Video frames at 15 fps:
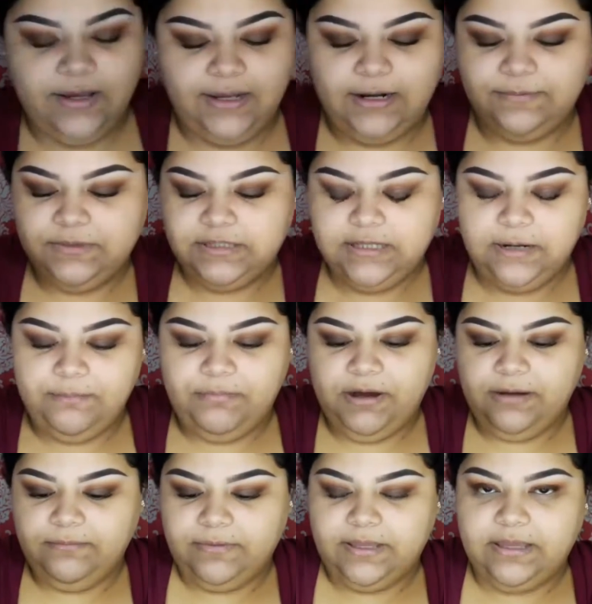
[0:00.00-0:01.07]
and I'm just gonna
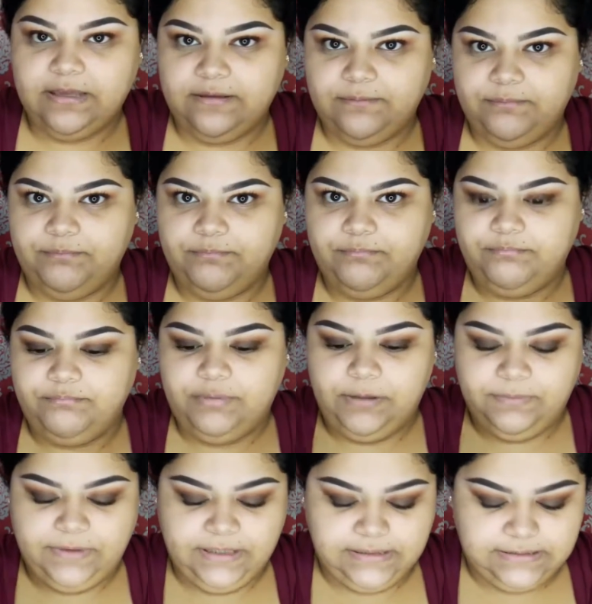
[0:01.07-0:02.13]

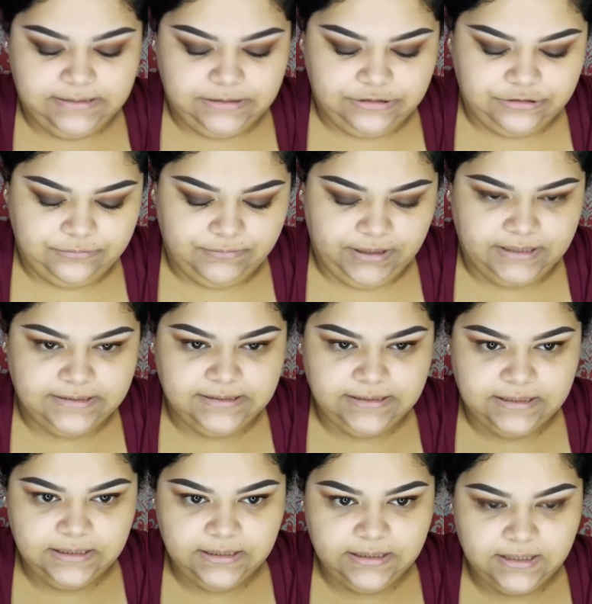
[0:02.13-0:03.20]
pump this into my
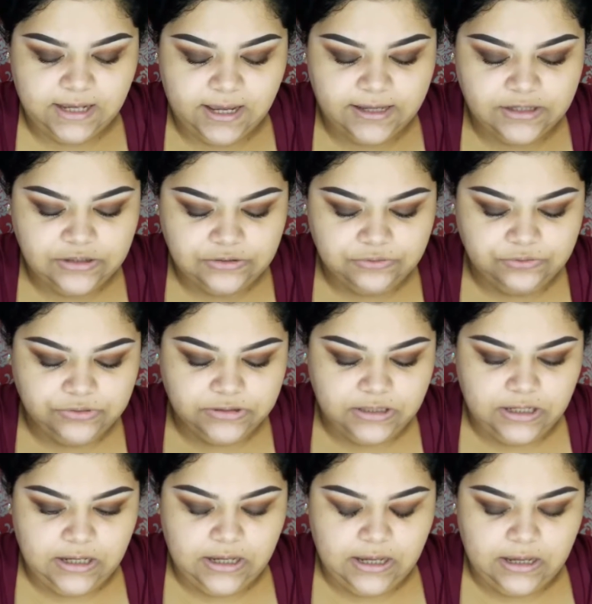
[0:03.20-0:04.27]
skin.
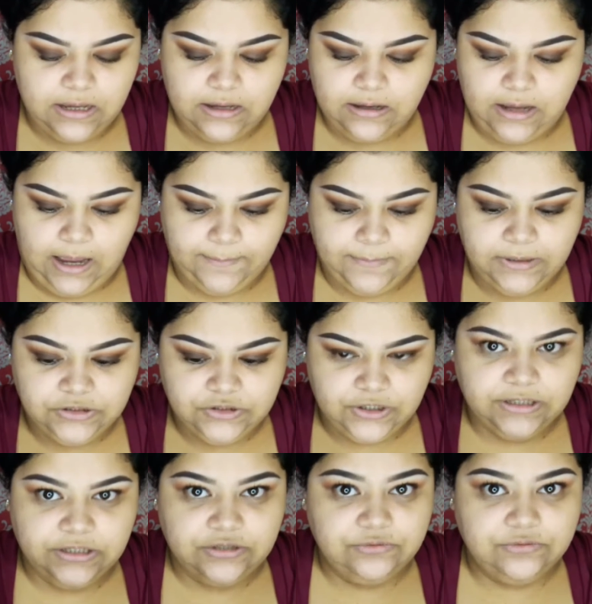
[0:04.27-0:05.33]
I'm gonna
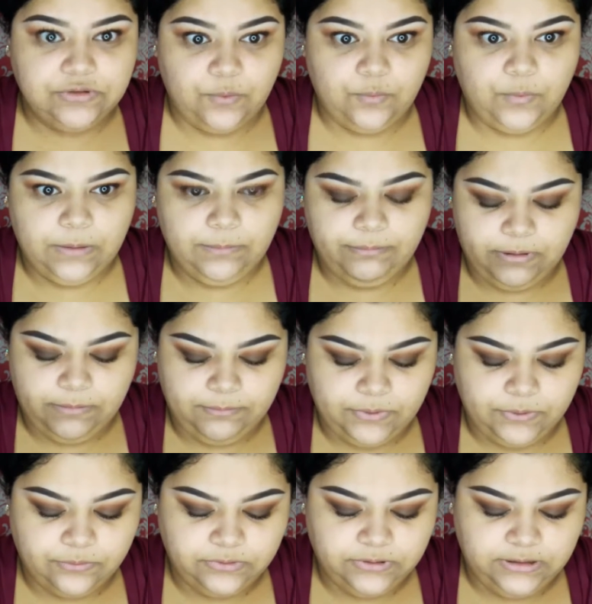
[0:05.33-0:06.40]
try to use 1 pump
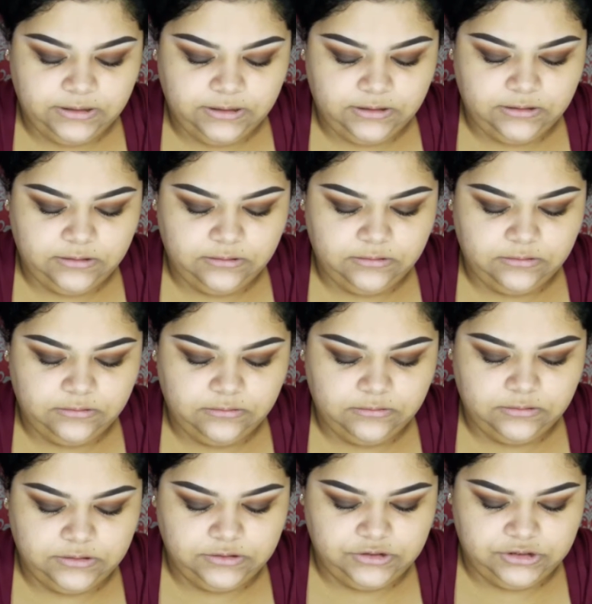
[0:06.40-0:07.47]
only
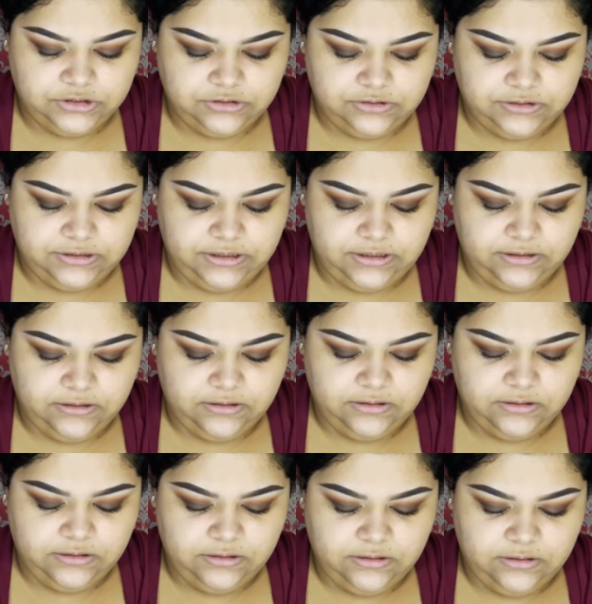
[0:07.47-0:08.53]
just to see
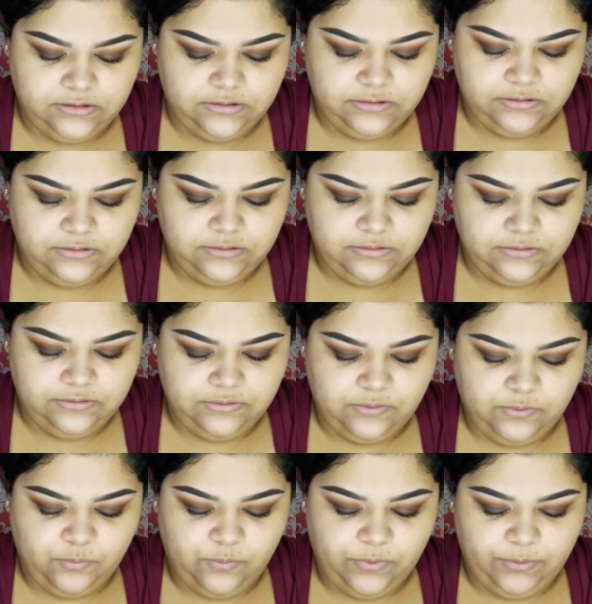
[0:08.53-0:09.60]

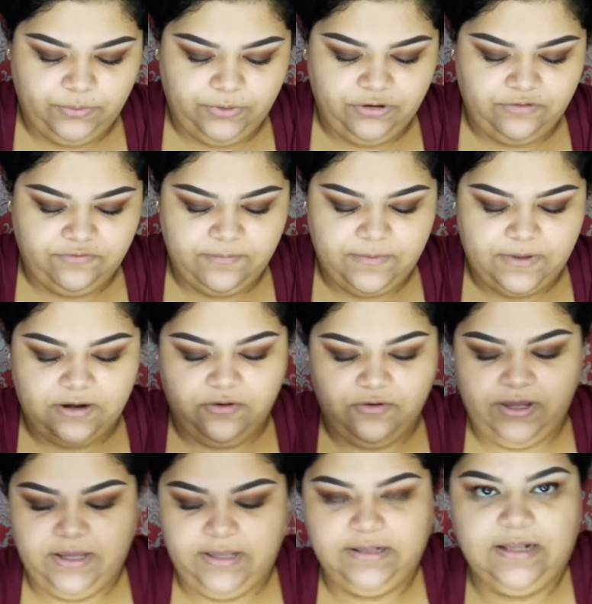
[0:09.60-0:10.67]
where we go from there.
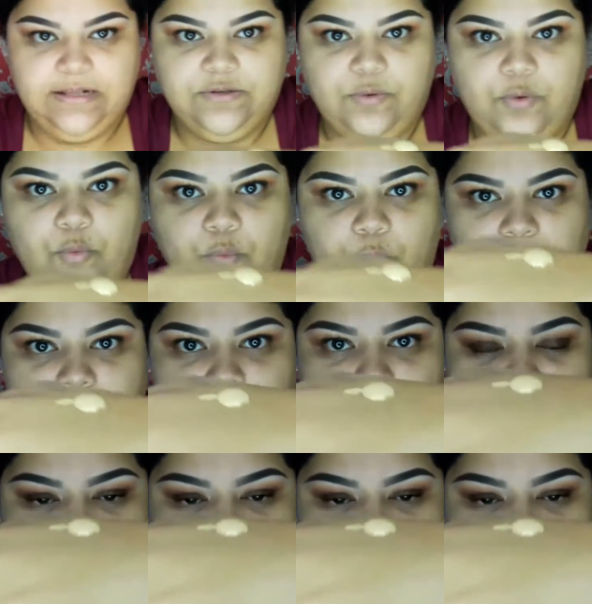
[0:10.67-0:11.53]
Okay, and that's 1